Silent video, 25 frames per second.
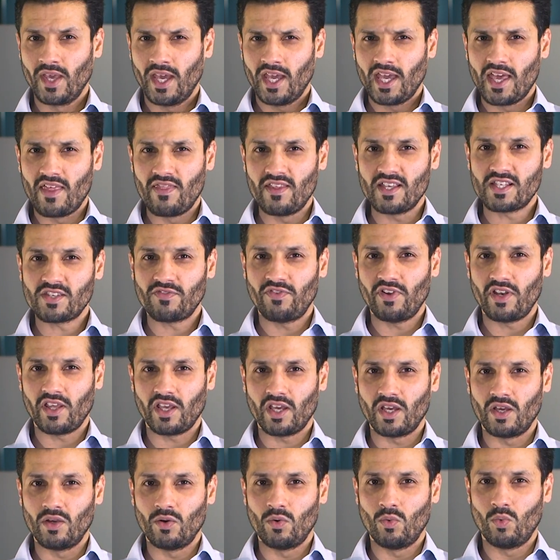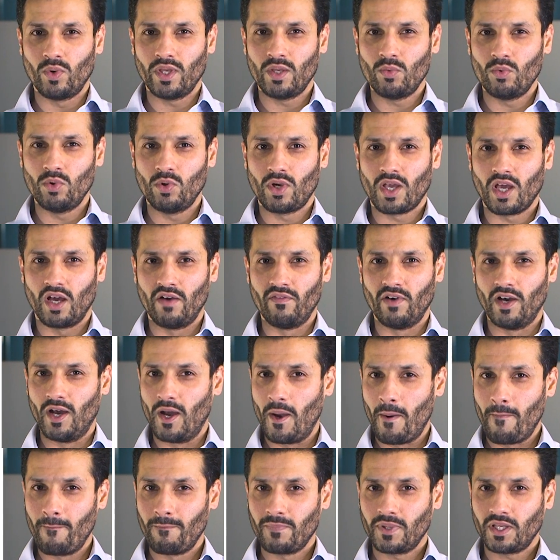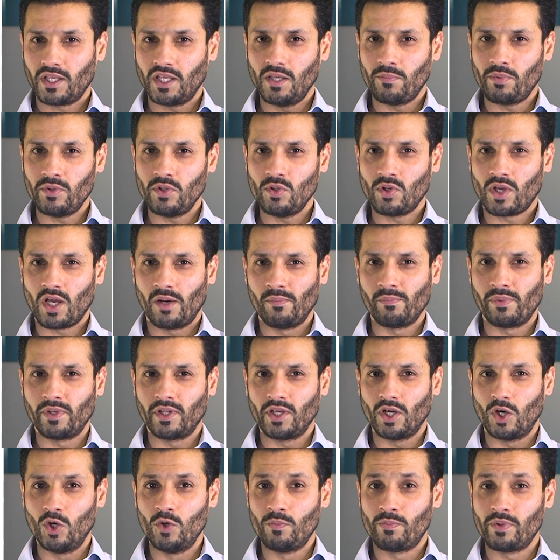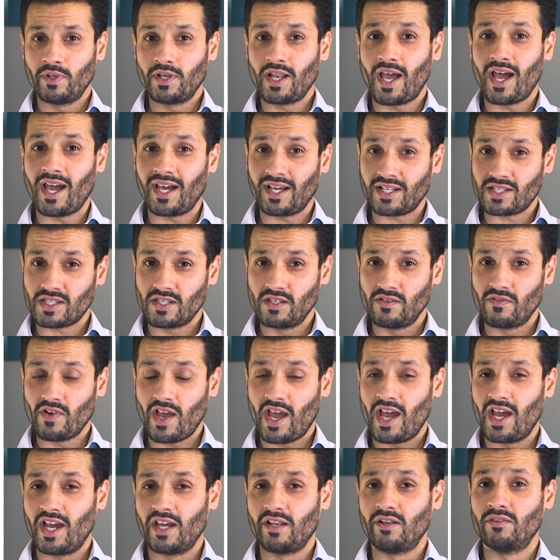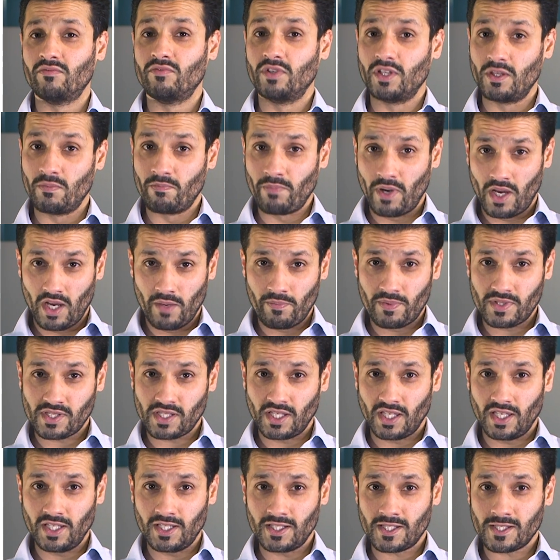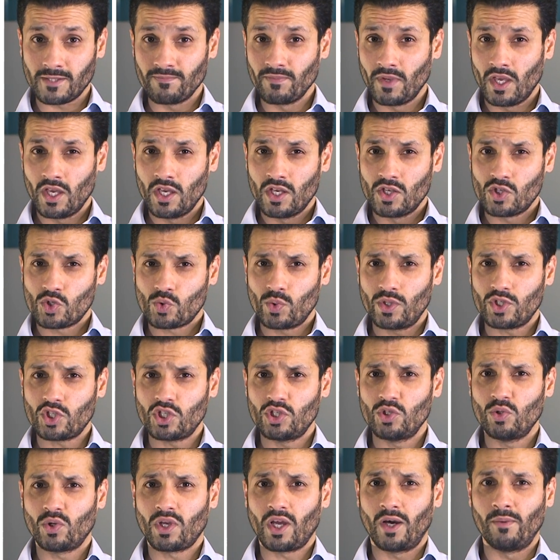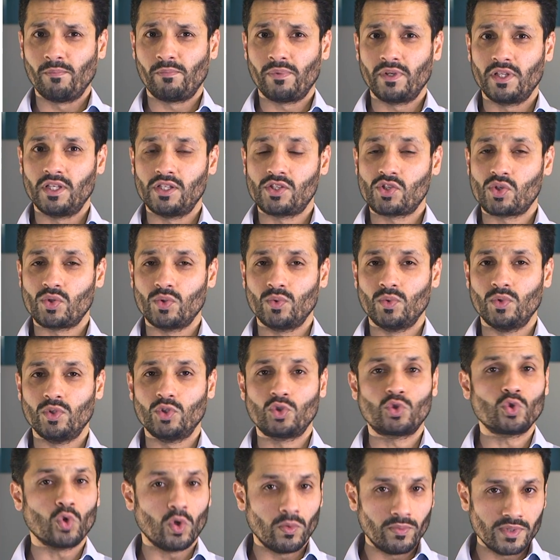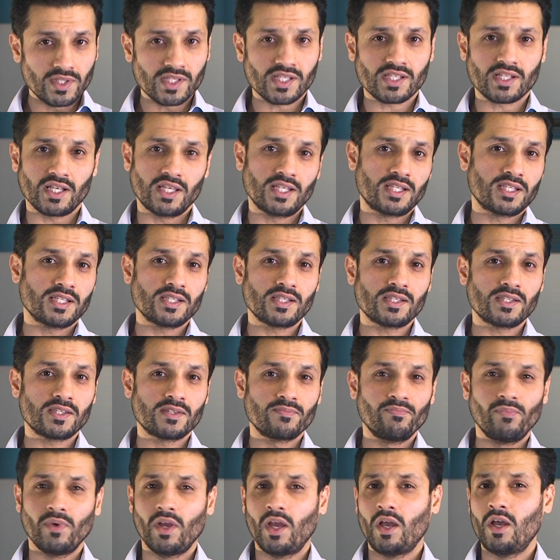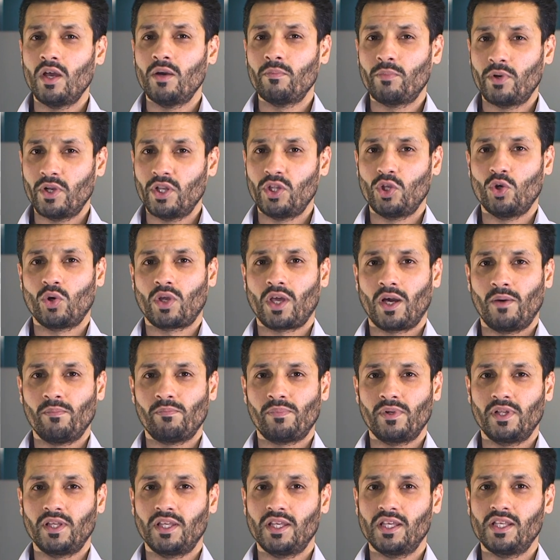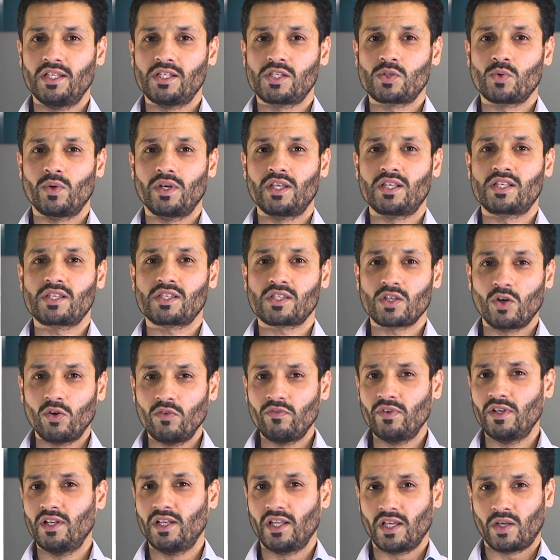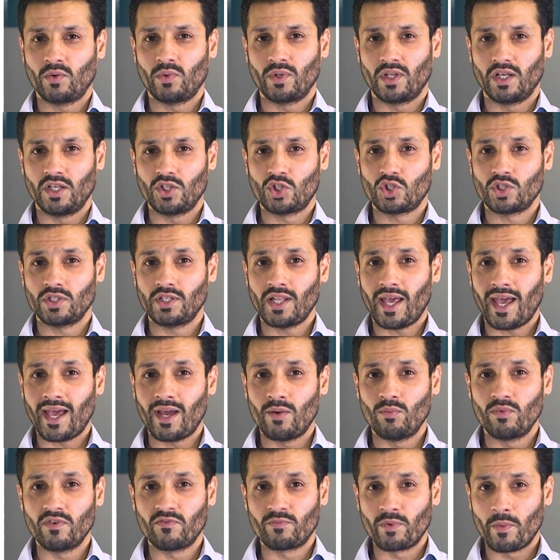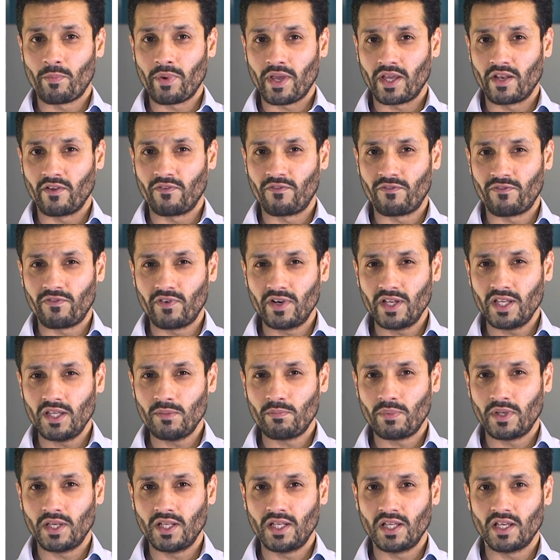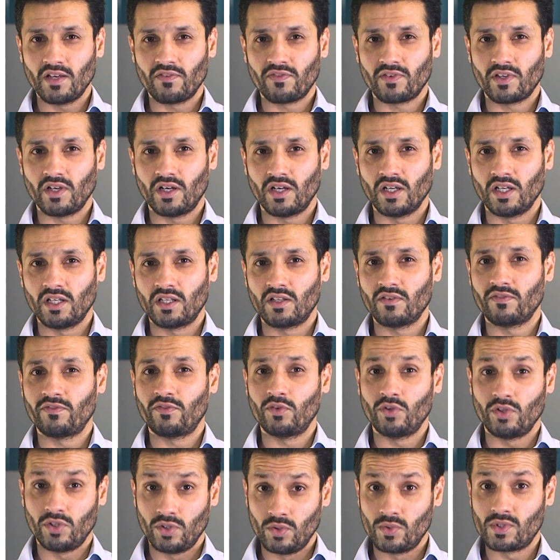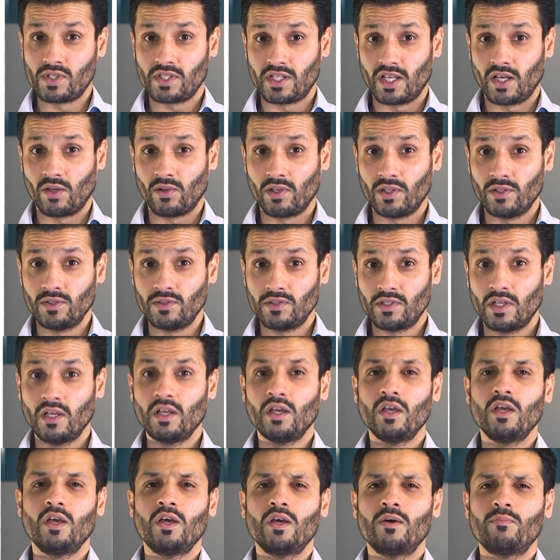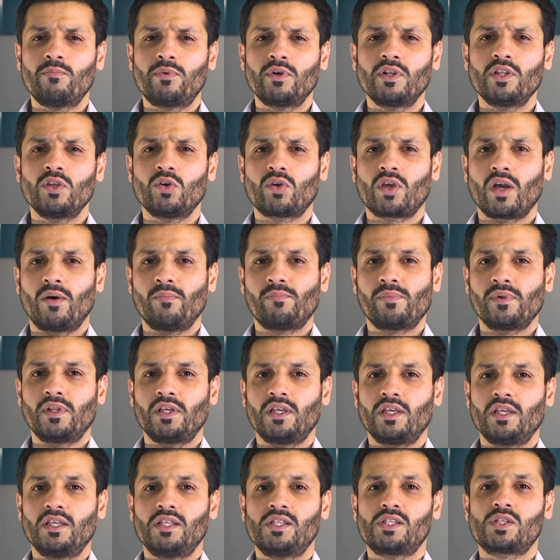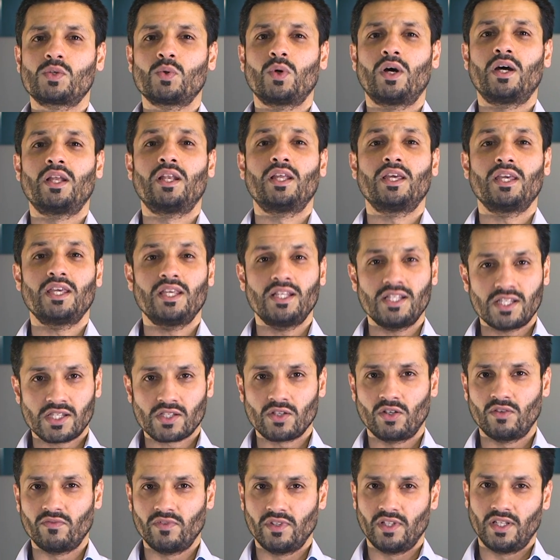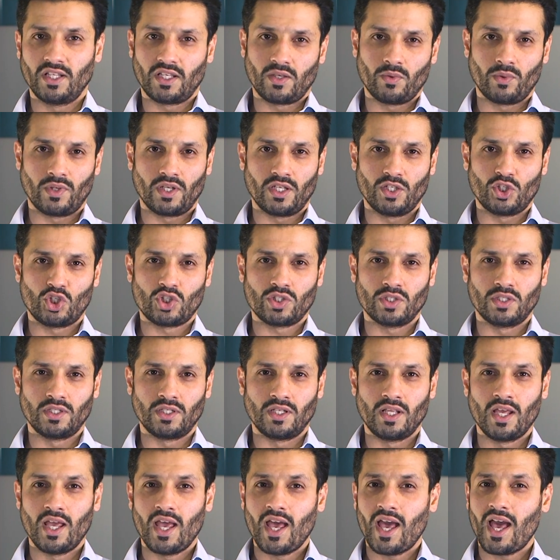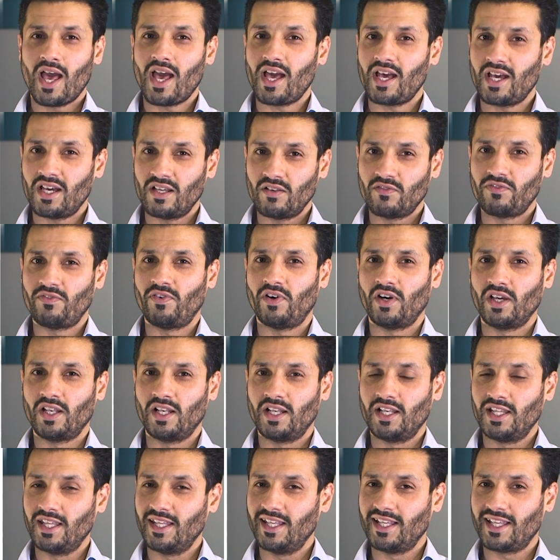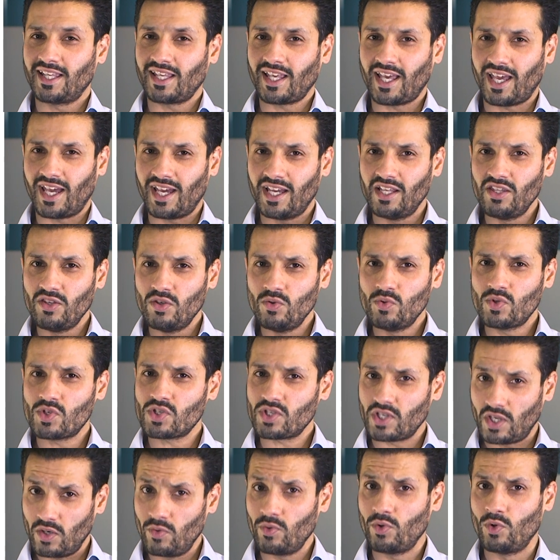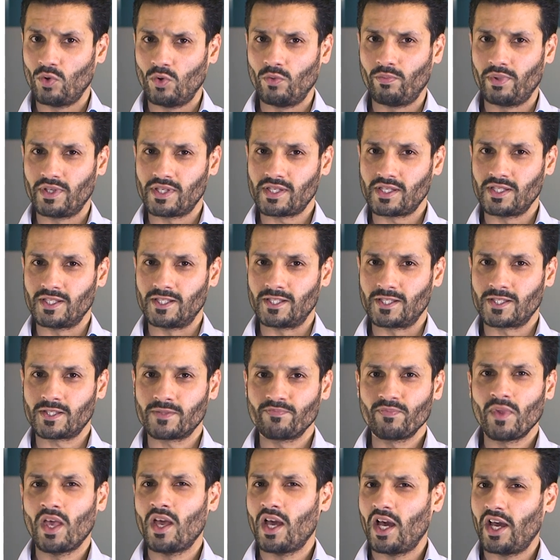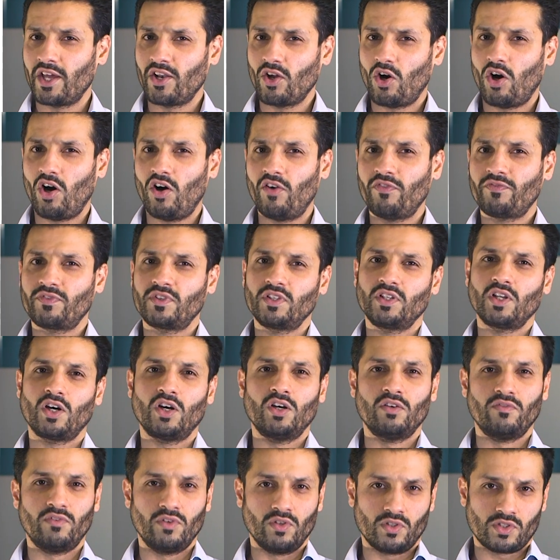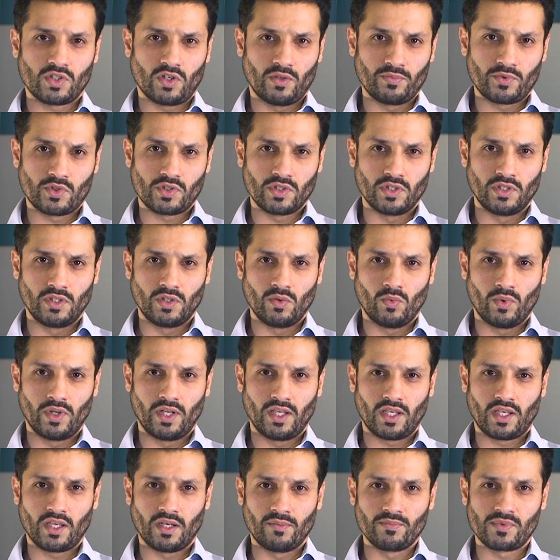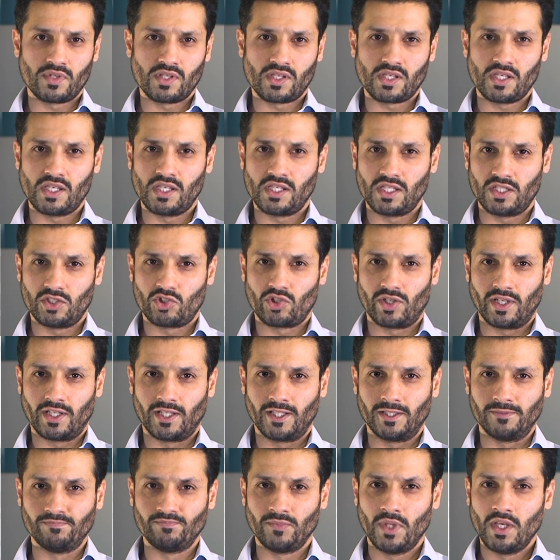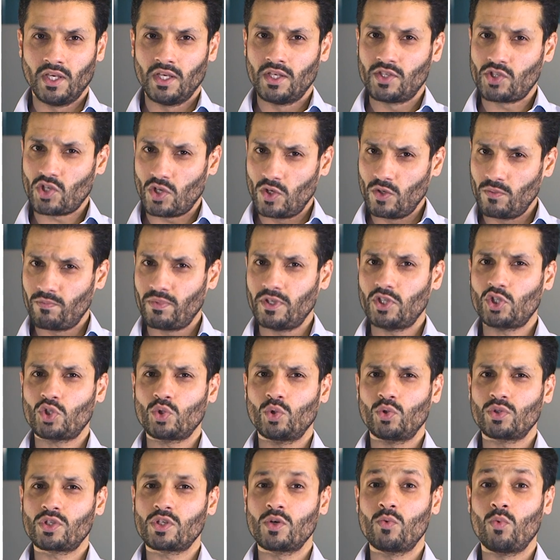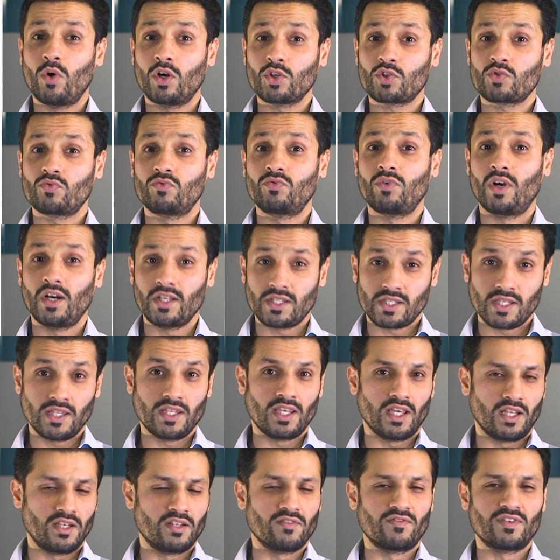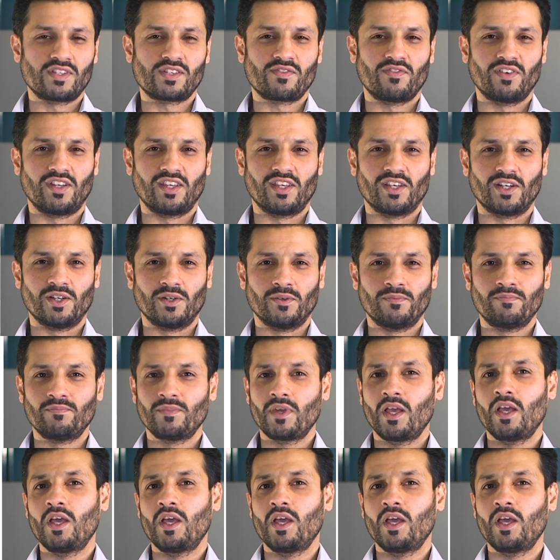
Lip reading: In this video, we will cover keeping your company open, active, and repurposing it, switching your company to dormant status, putting your company into a solvent liquidation, and we've prepared a free PDF guide for you to download, putting your company into an insolvent liquidation, and finally, can you sell your business? An often overlooked option when it comes to ceasing trading. So be sure to watch right to the end of this video.